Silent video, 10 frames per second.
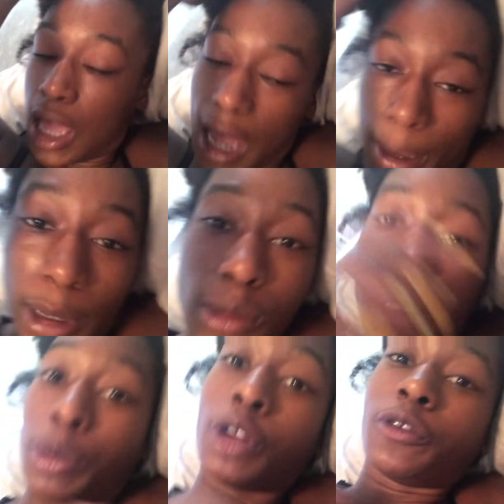I mean, it was a
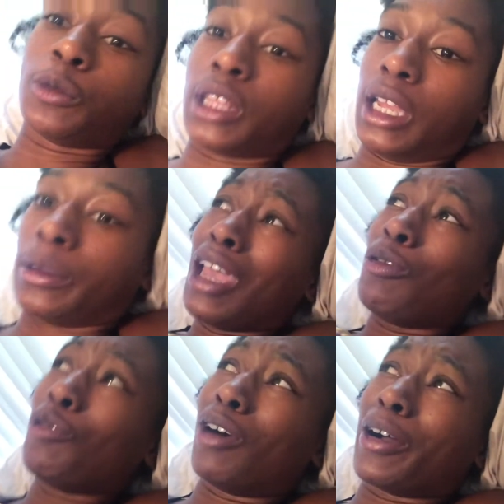beautiful thing. And we
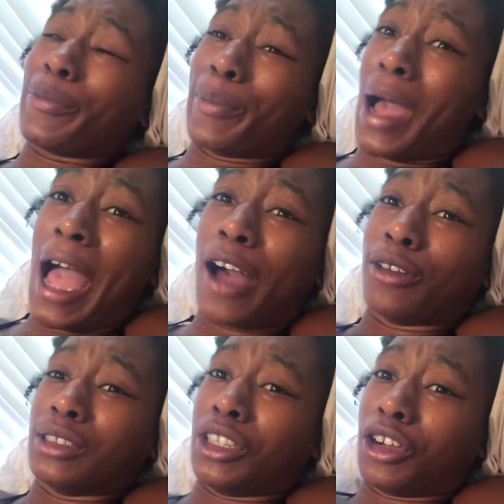walked
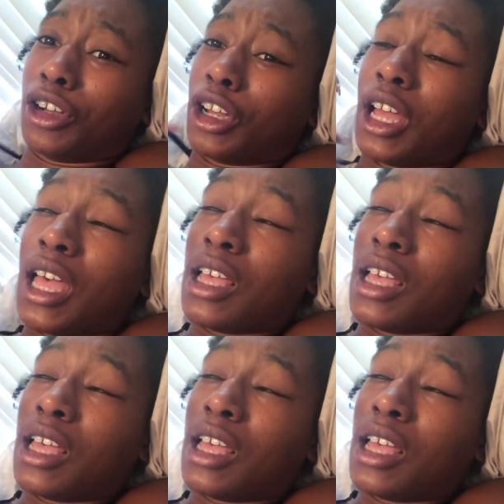miles, y'all.